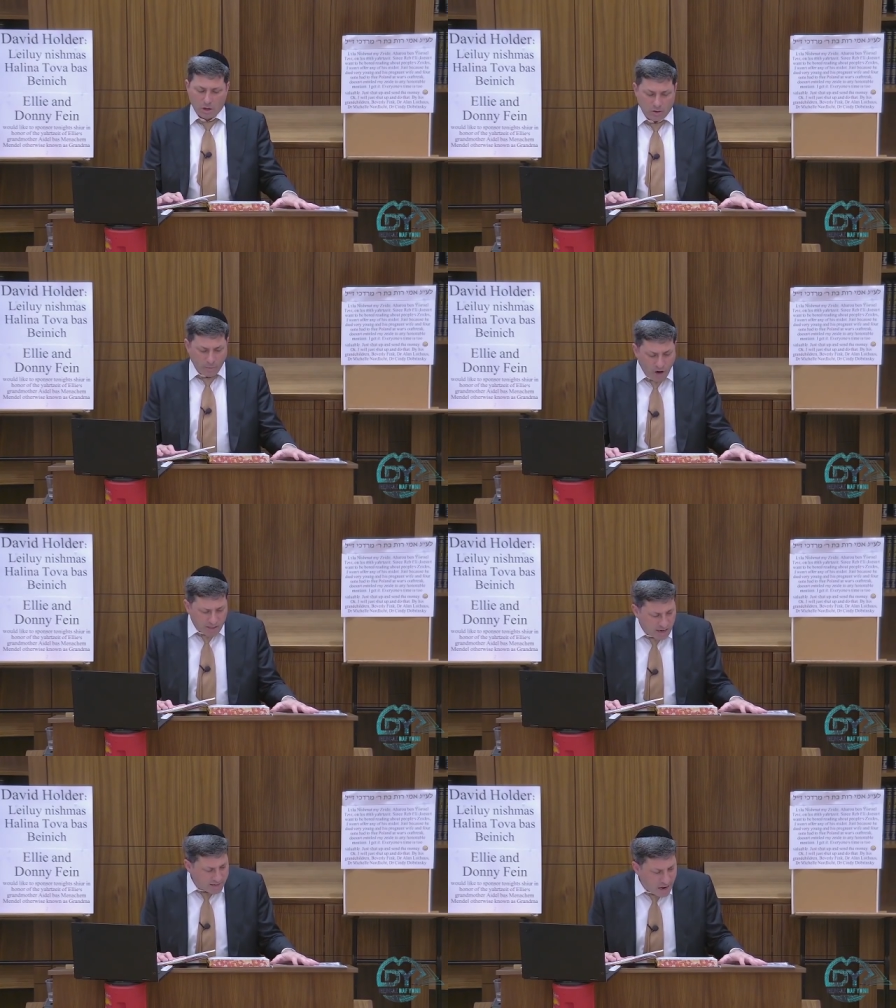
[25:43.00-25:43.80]
Boy
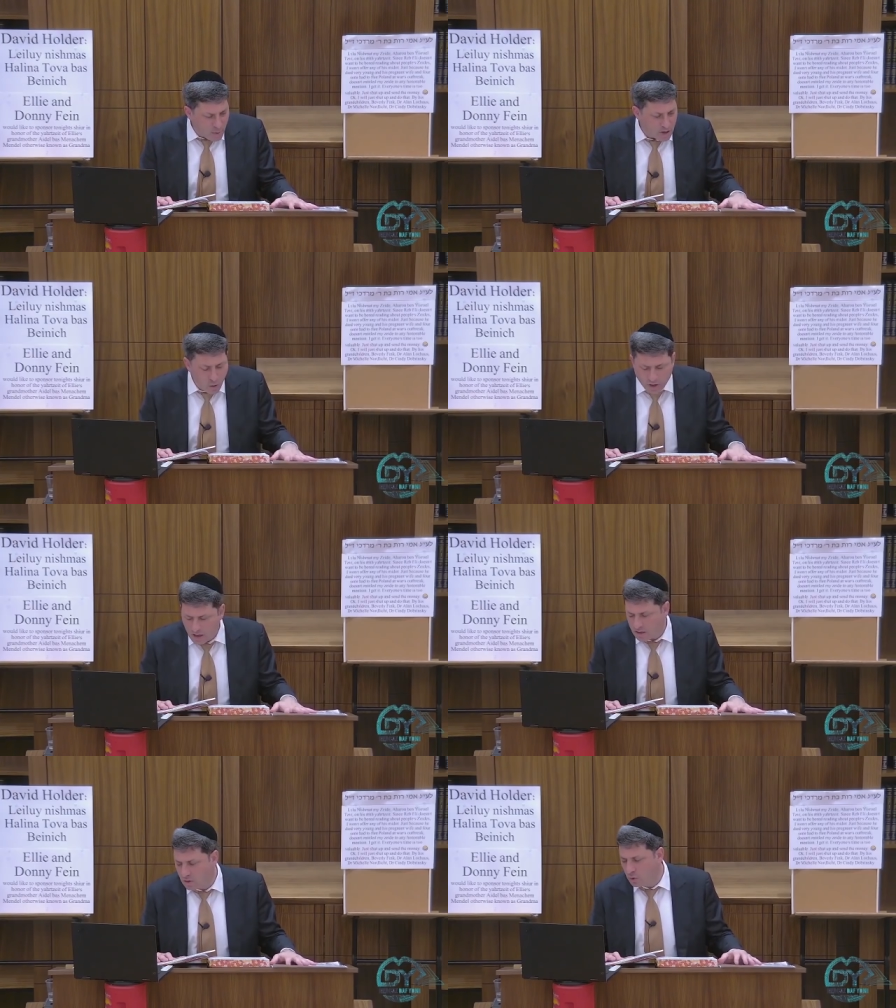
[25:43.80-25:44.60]
side, now we're going
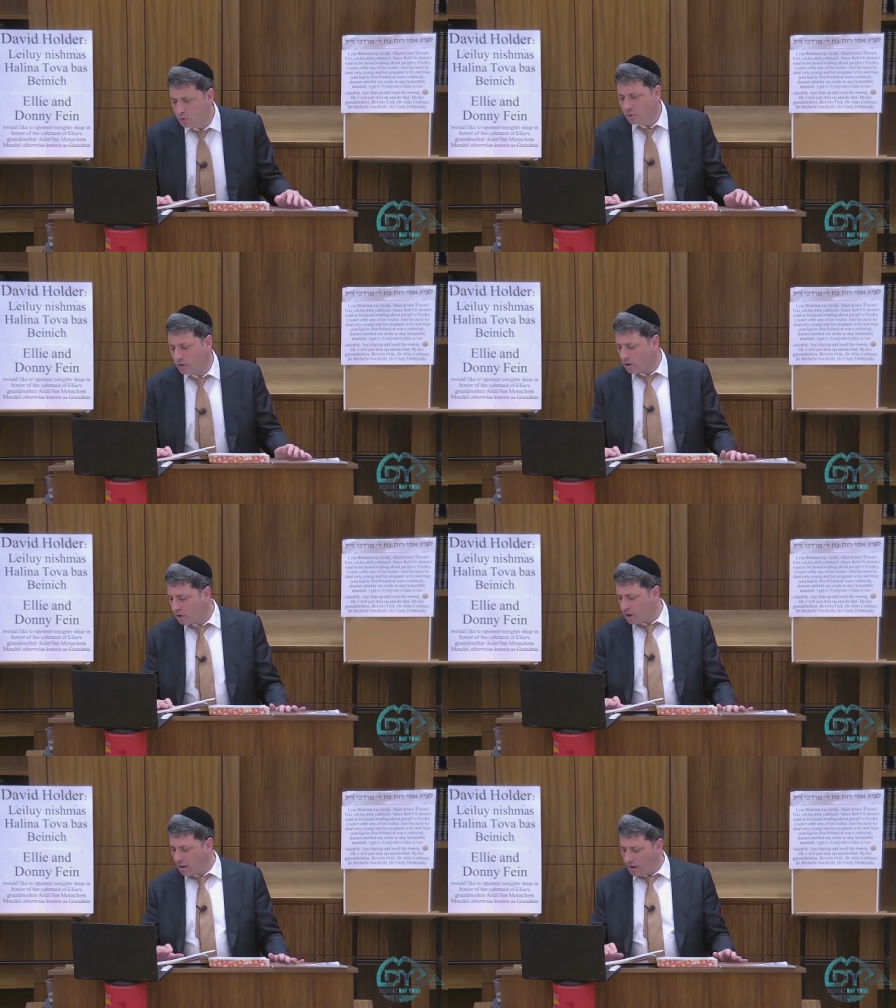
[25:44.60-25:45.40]
into
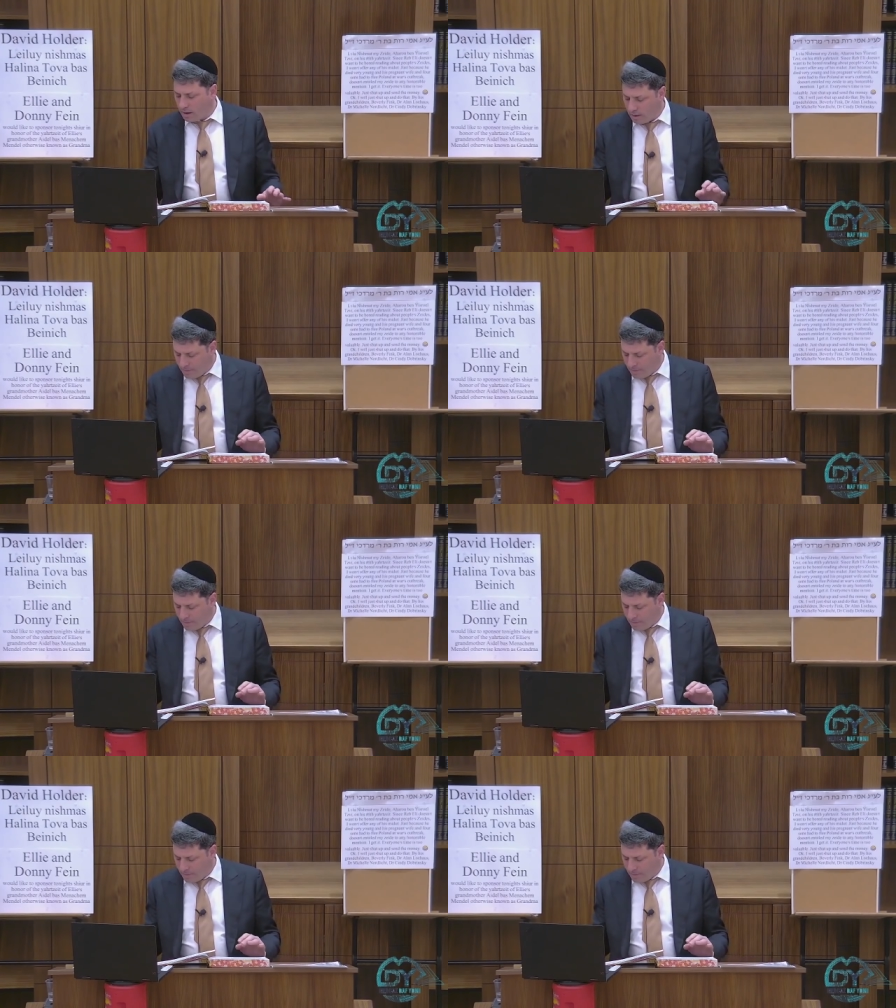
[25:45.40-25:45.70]
an